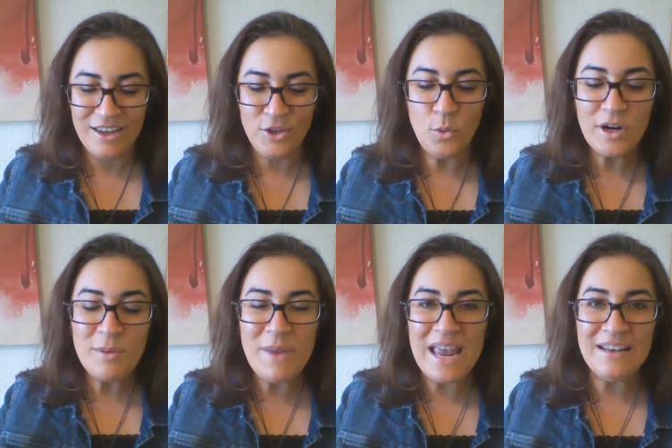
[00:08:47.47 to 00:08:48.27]
Your
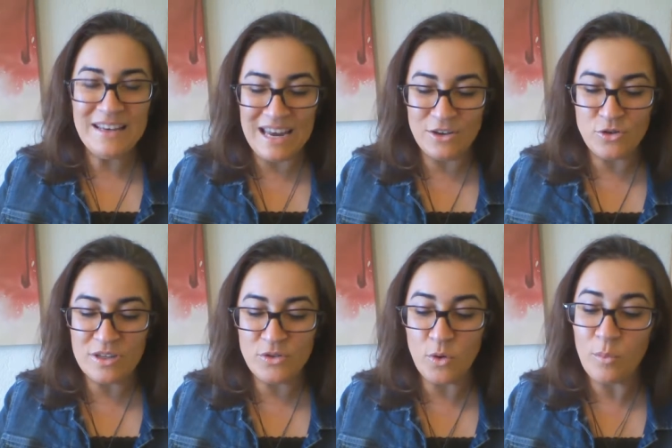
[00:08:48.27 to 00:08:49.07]
companion angel
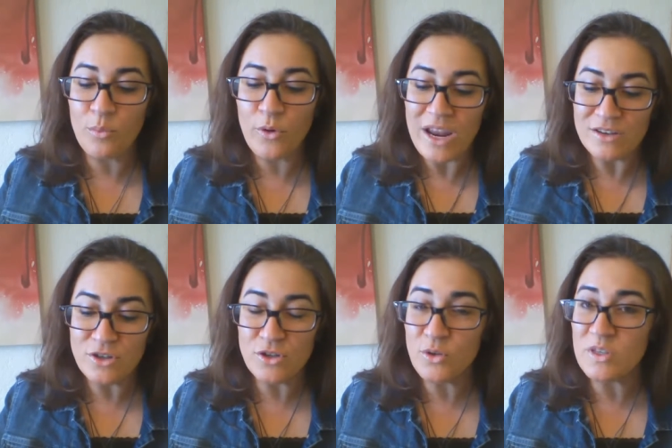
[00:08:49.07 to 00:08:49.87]
is your
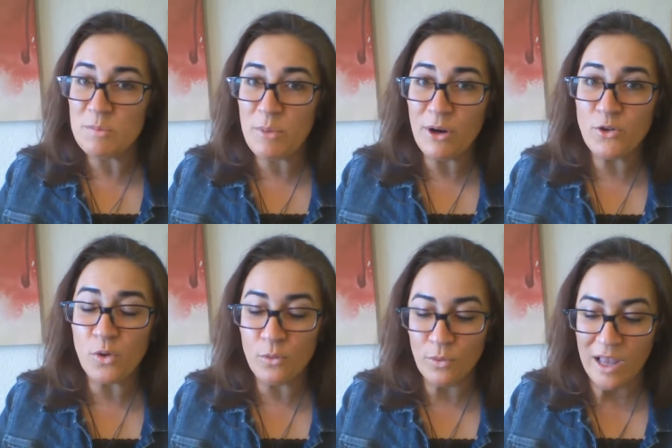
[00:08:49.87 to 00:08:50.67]
bridge to the
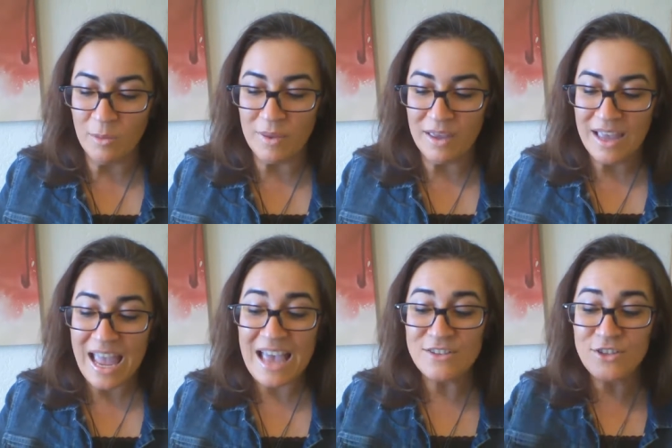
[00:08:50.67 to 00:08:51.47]
spiritual realm,
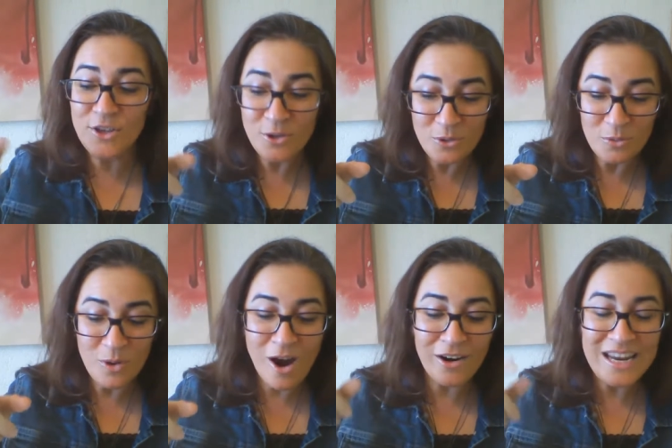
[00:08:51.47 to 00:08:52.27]
as you
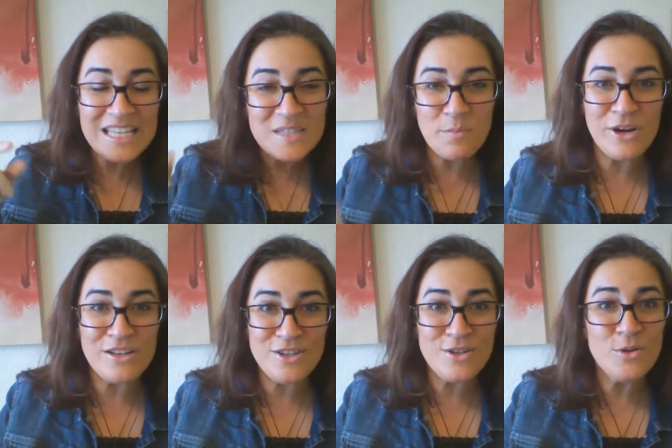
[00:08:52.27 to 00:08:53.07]
are its
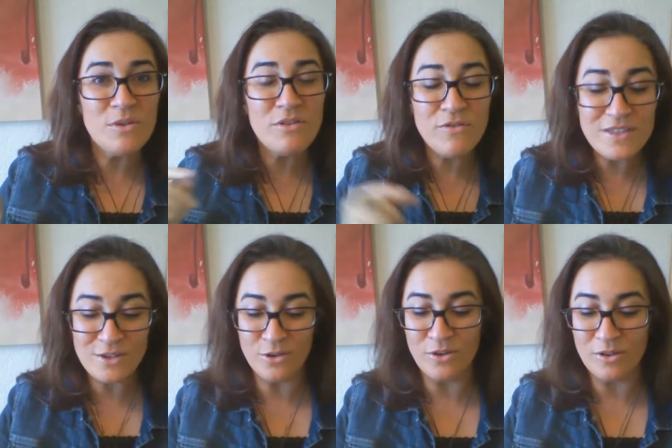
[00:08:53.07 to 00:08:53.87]
bridge to the
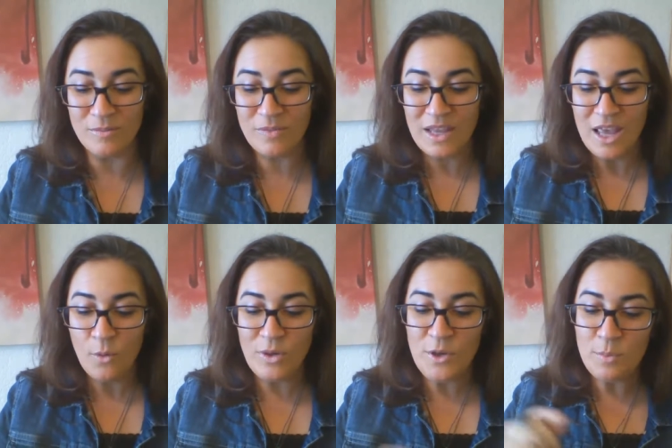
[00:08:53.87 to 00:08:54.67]
physical.
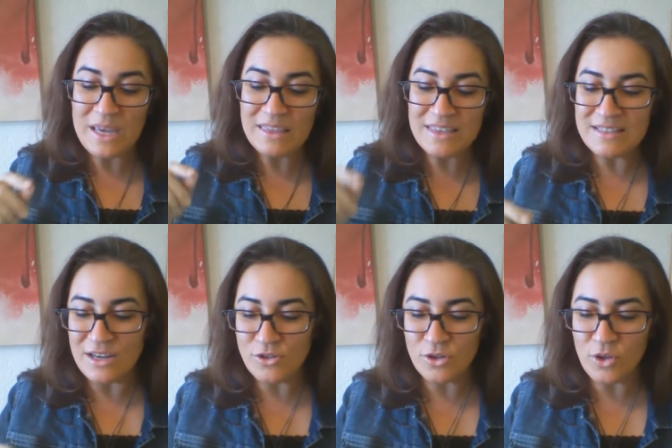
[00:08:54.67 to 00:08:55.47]
When you pick this
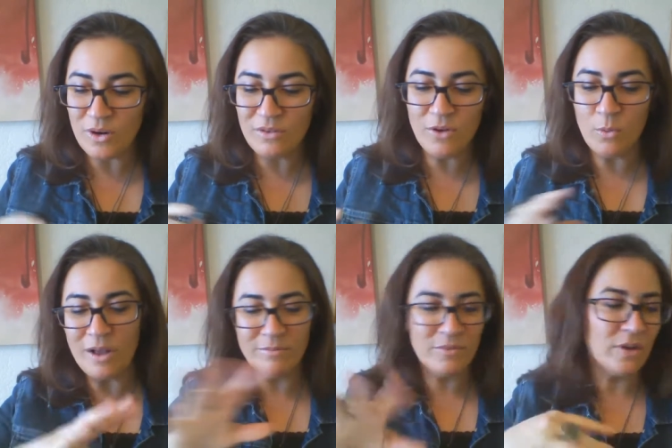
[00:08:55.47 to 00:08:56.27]
angel, you are in, but
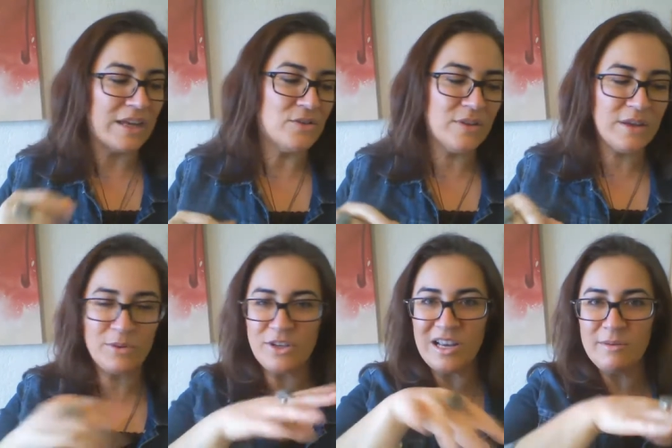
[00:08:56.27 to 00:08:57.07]
well, okay, so they
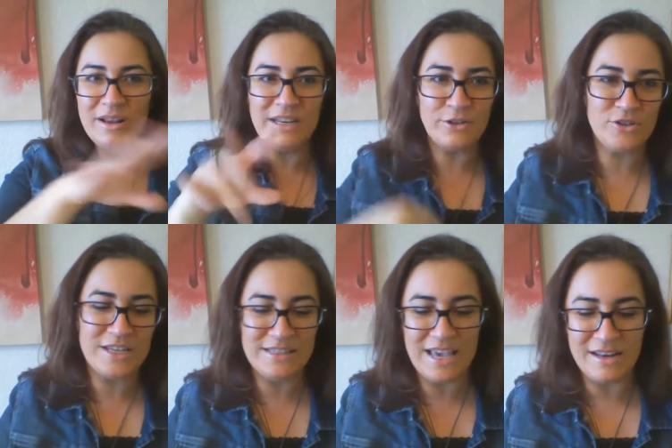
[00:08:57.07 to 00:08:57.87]
were talking about an
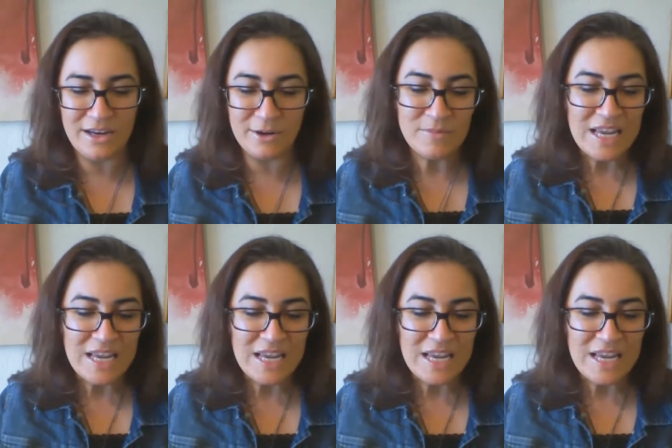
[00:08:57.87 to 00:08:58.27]
exercise they had in here.